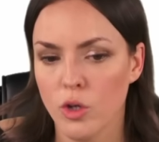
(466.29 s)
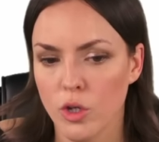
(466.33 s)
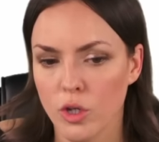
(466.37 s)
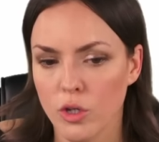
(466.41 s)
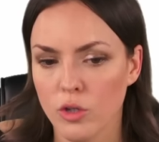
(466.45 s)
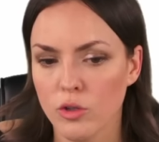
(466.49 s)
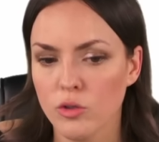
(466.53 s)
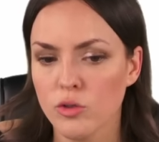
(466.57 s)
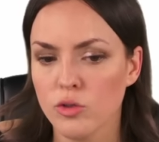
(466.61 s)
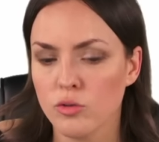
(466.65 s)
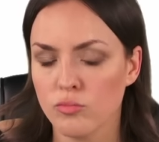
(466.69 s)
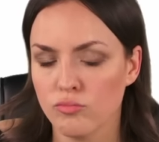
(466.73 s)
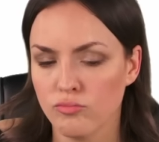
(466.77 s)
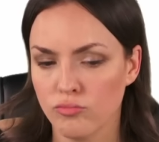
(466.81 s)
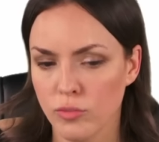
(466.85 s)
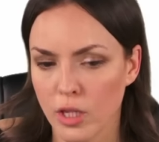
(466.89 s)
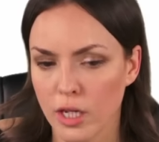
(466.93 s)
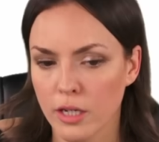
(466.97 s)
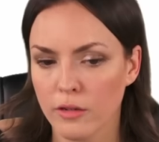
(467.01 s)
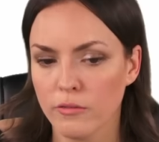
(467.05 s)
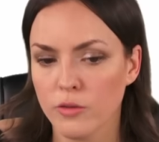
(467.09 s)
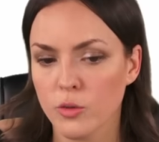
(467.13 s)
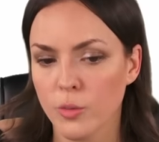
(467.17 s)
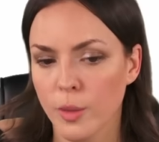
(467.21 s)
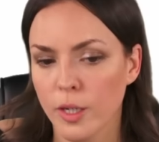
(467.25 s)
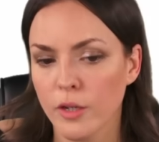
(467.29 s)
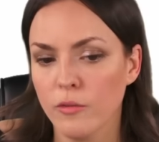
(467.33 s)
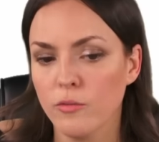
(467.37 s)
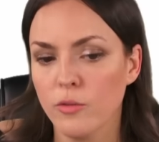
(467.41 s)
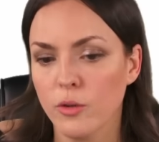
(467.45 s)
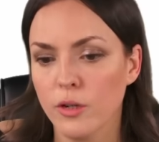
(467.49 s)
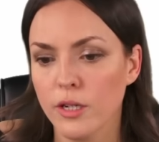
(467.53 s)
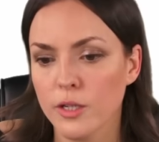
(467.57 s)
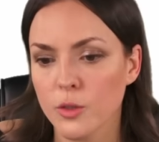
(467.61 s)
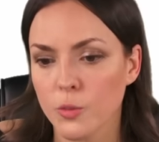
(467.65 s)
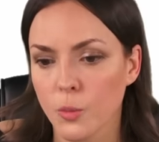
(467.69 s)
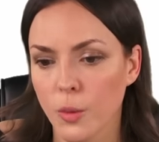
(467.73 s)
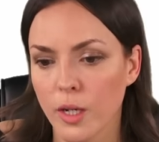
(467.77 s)
is negative
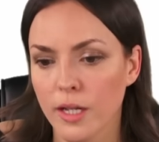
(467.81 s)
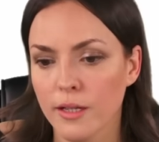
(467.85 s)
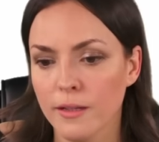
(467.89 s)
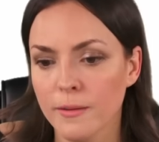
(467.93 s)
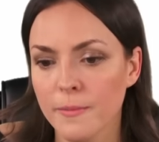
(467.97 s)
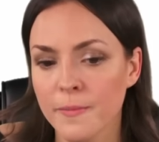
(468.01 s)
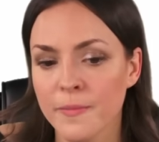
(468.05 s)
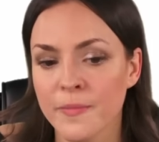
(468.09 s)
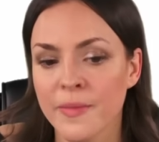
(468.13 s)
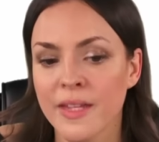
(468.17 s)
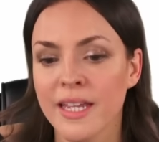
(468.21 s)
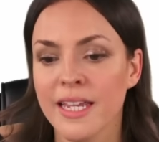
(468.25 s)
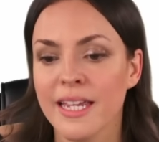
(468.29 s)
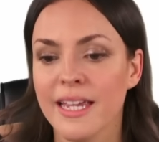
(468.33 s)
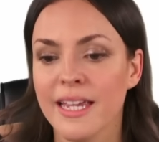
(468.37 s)
24 as well.